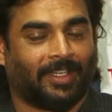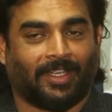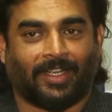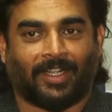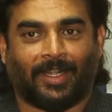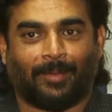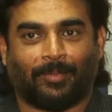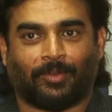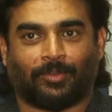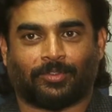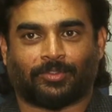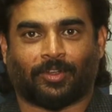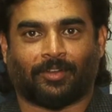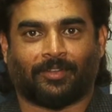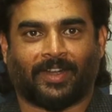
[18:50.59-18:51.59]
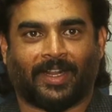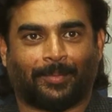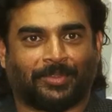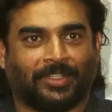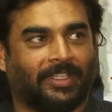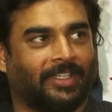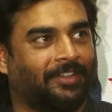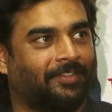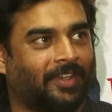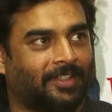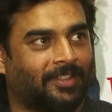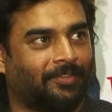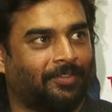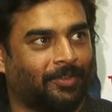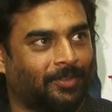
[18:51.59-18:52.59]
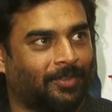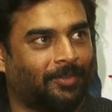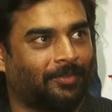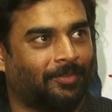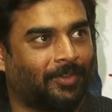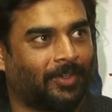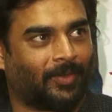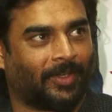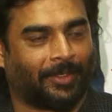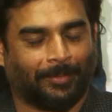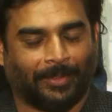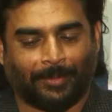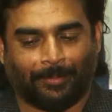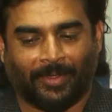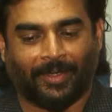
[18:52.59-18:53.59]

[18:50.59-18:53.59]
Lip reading: I'm a sort of an absentee father for quite a bit,